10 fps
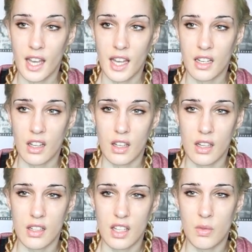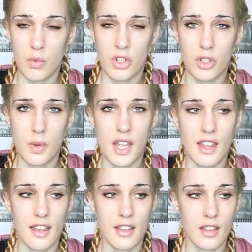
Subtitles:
and I didn't want to eat that,